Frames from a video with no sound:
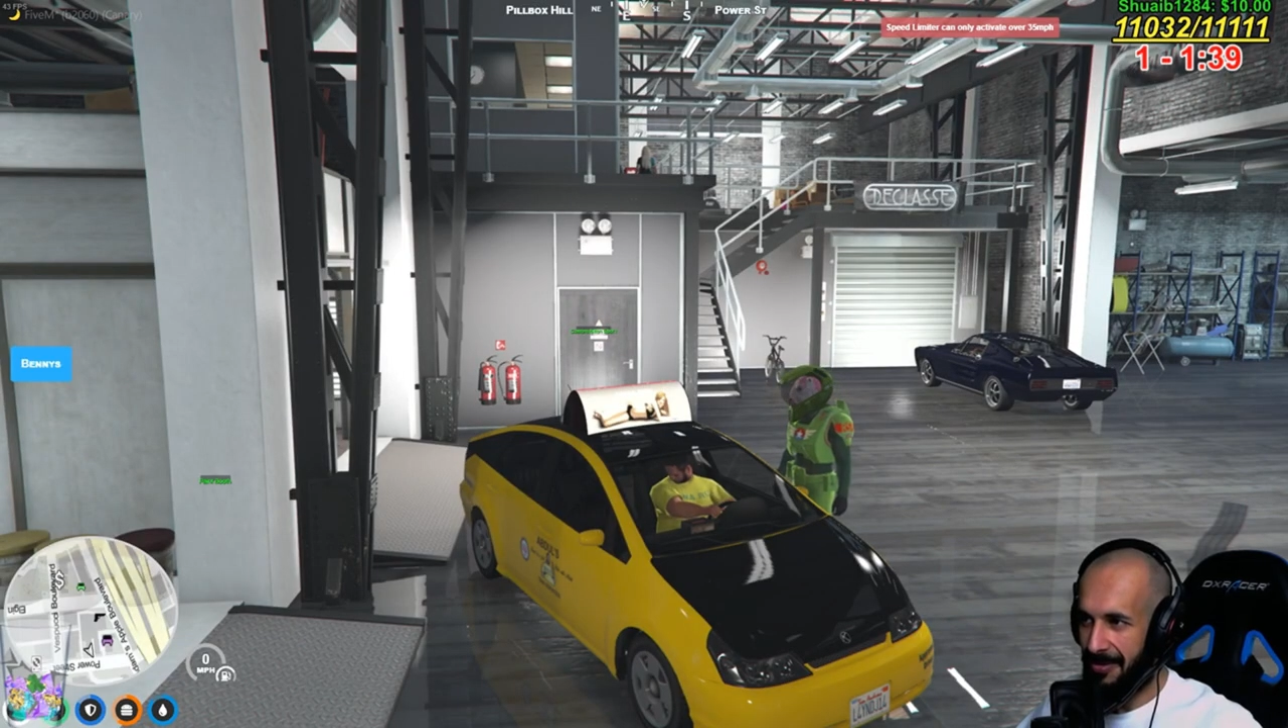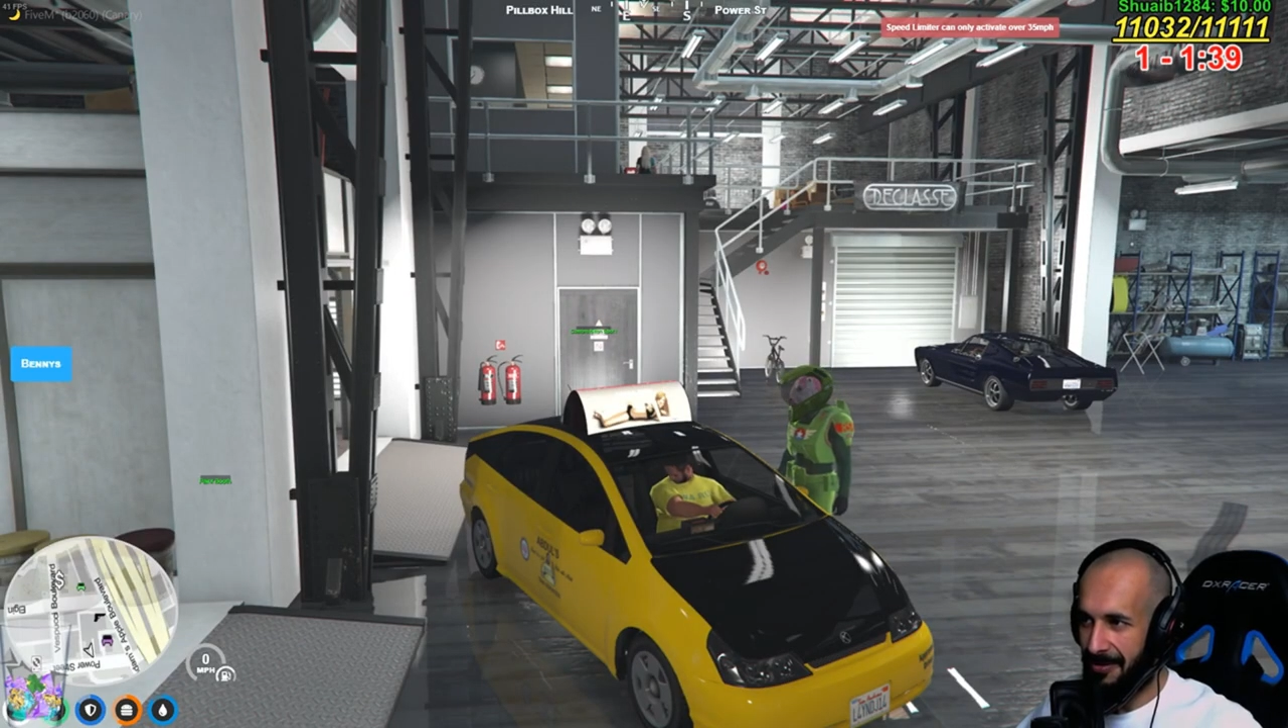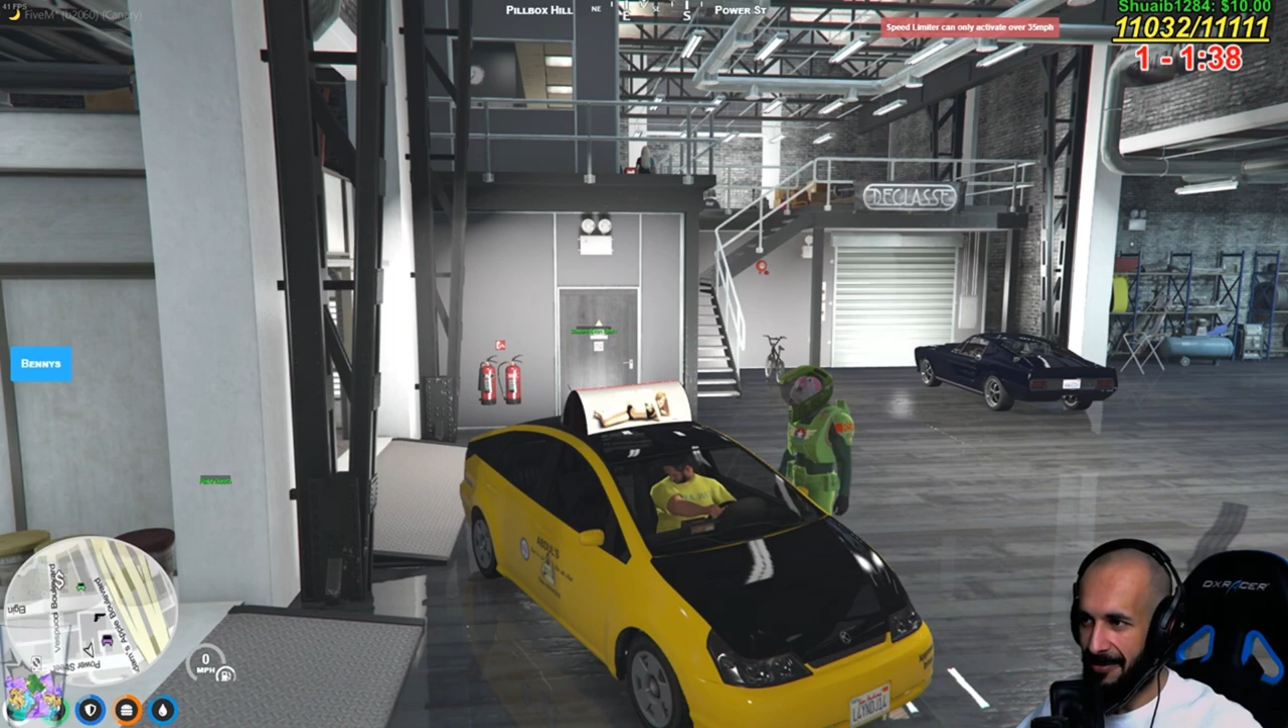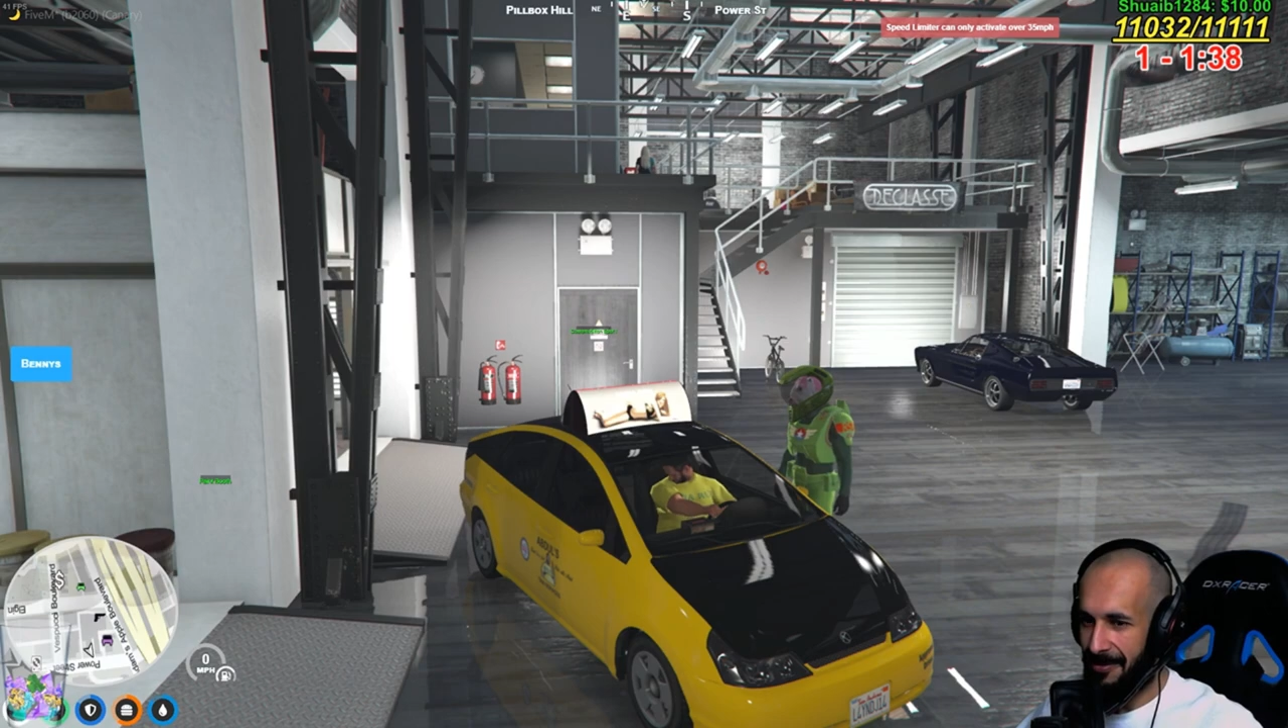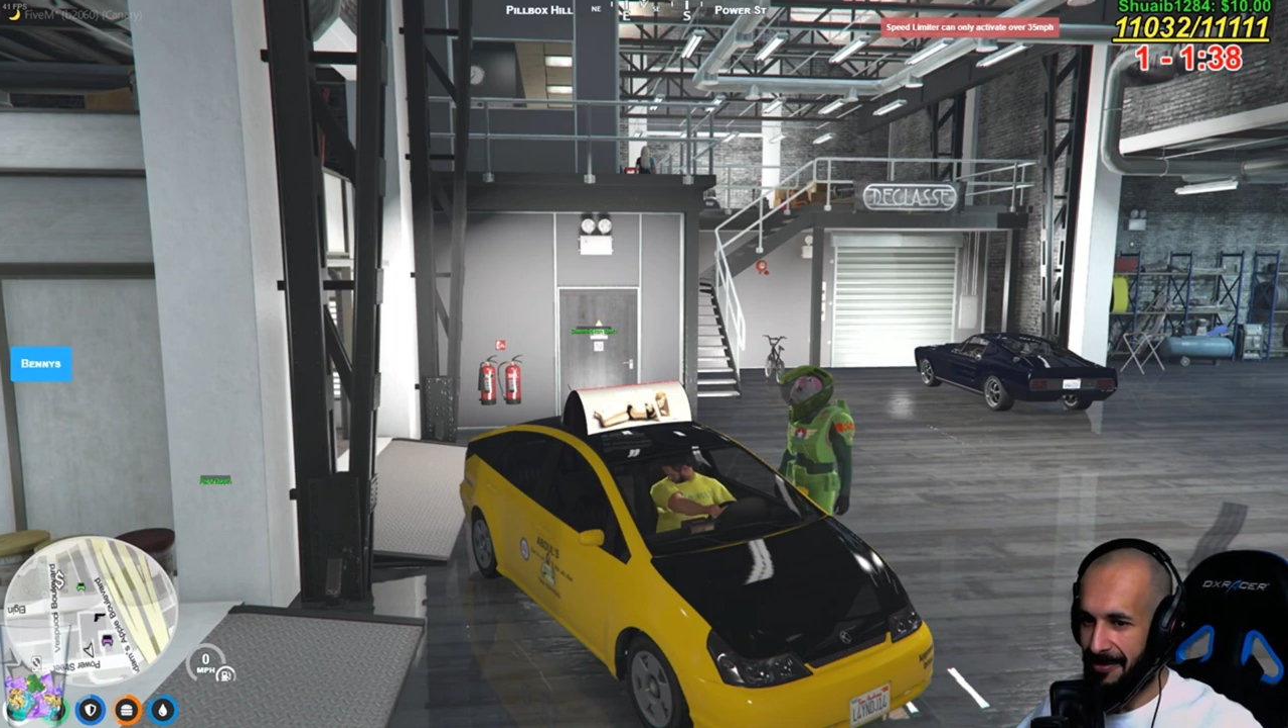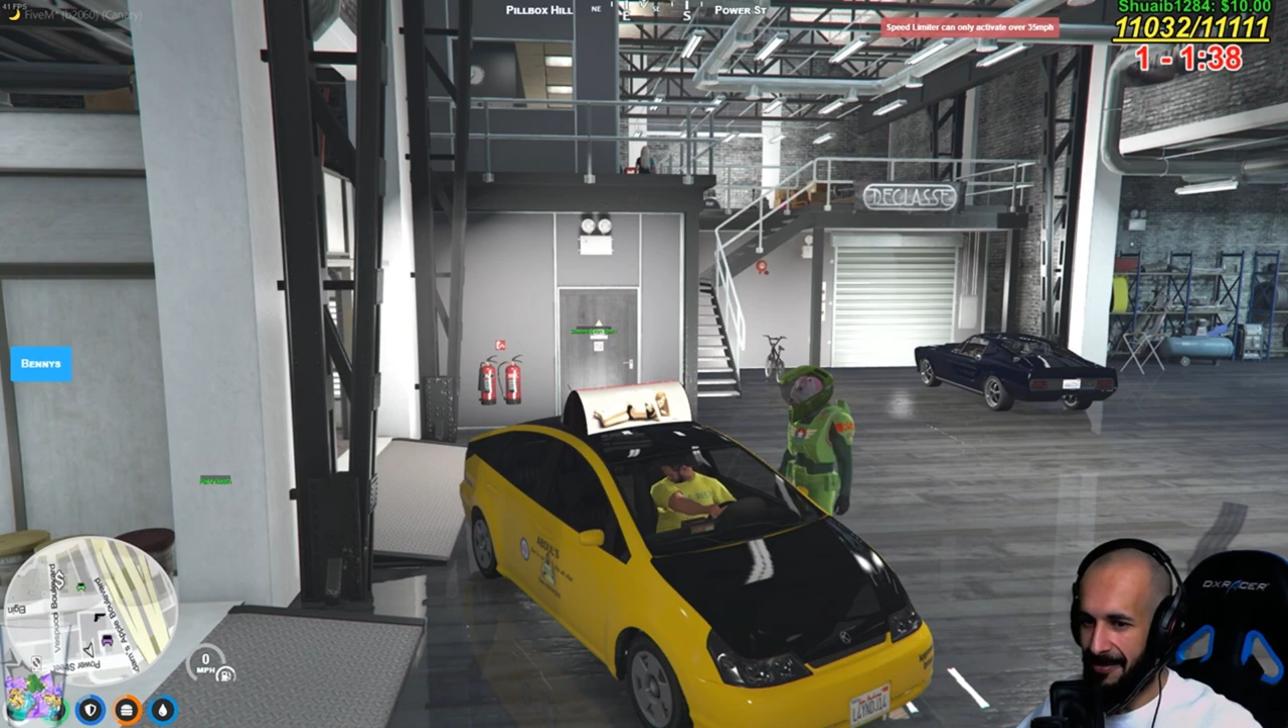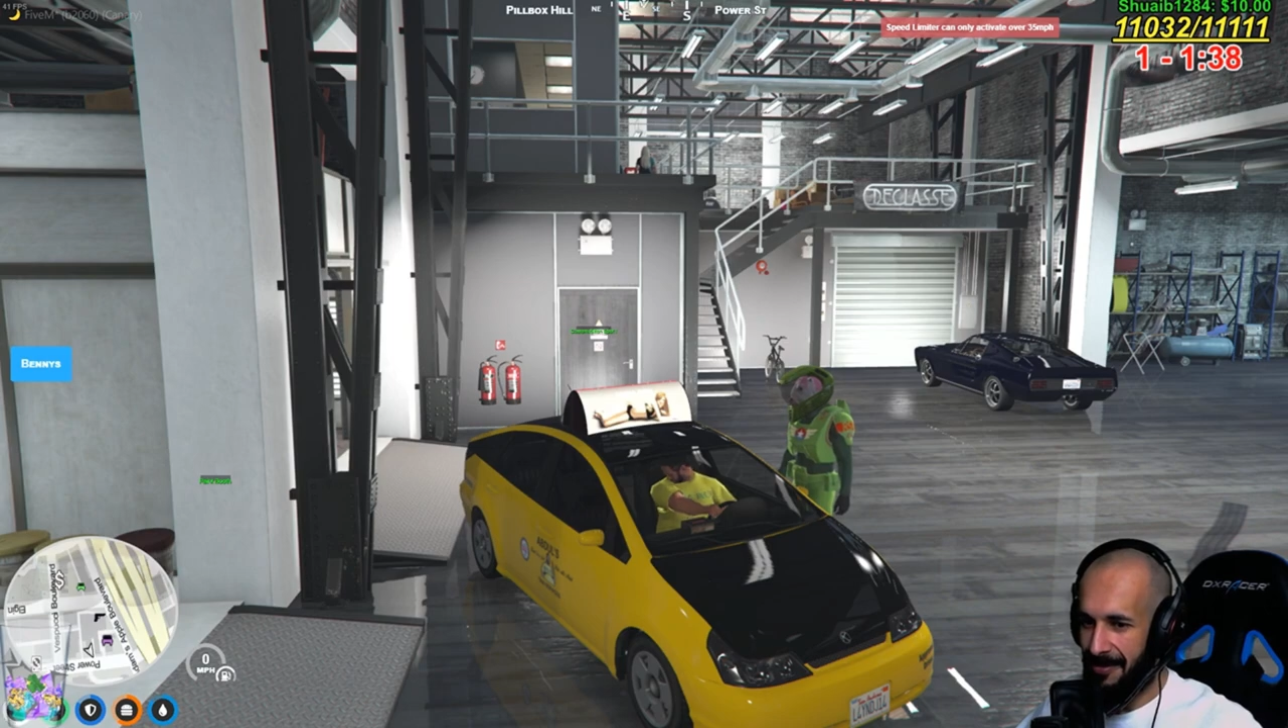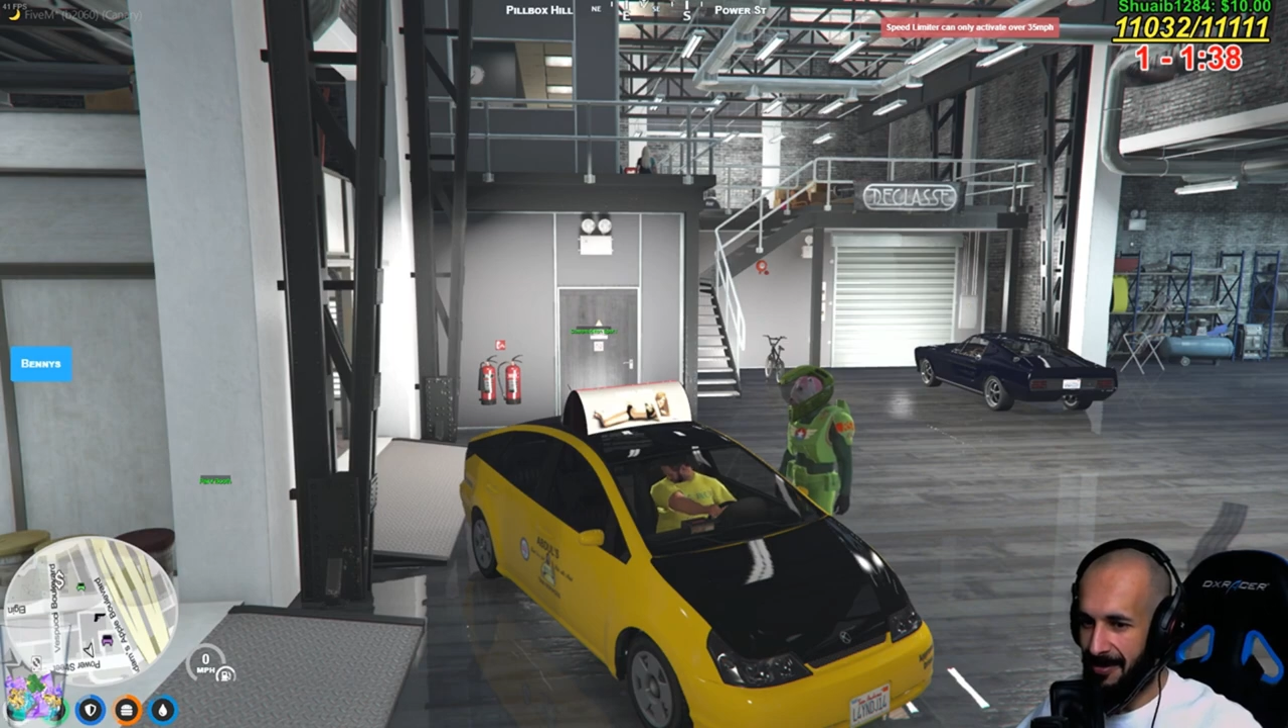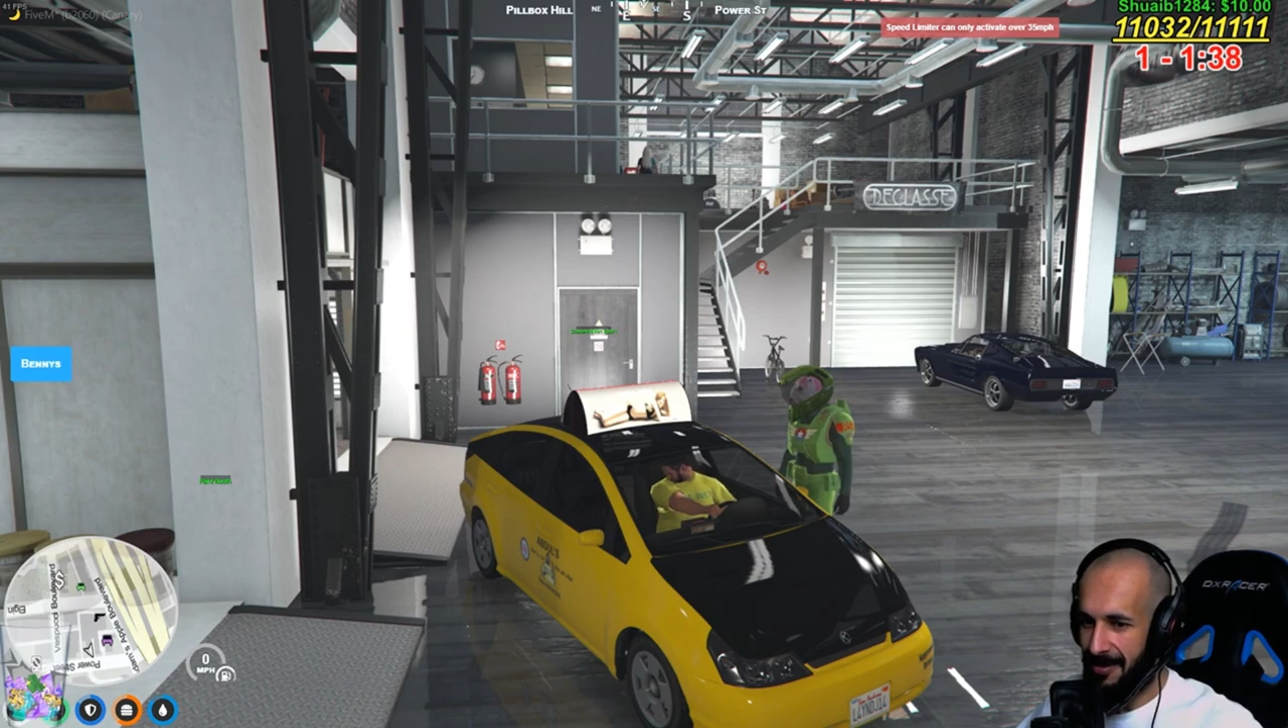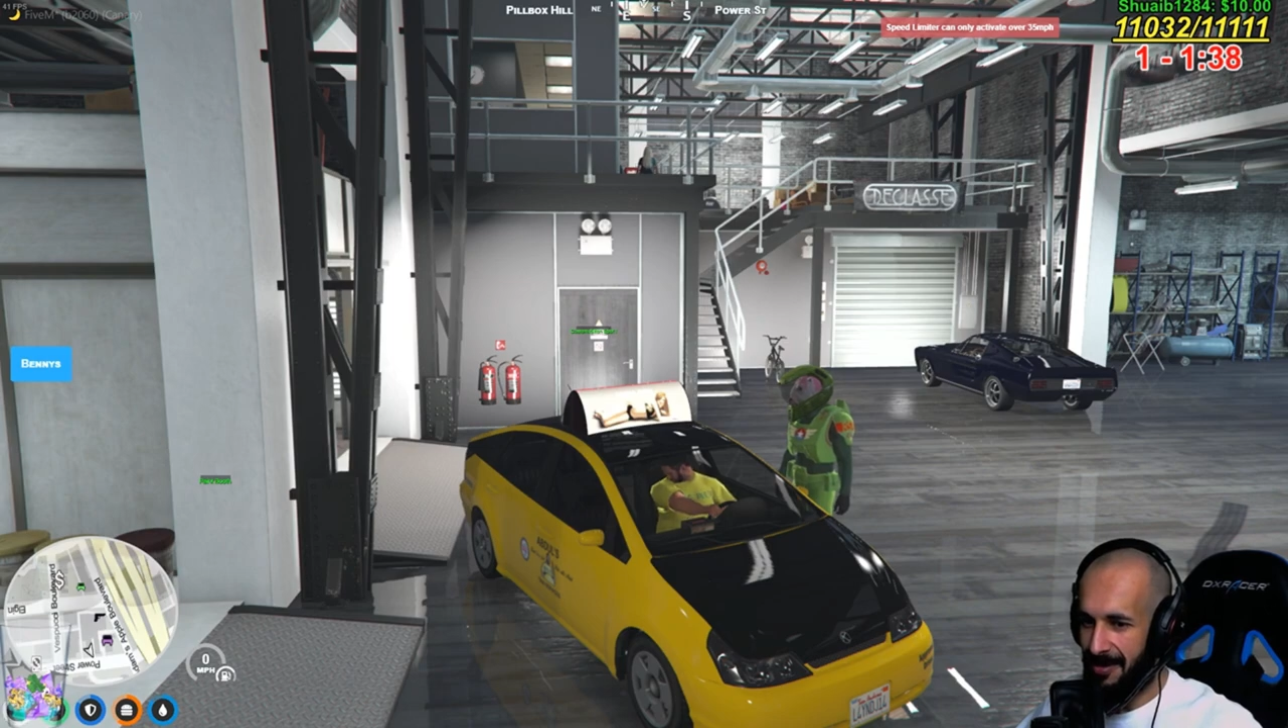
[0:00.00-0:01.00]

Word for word: encrusted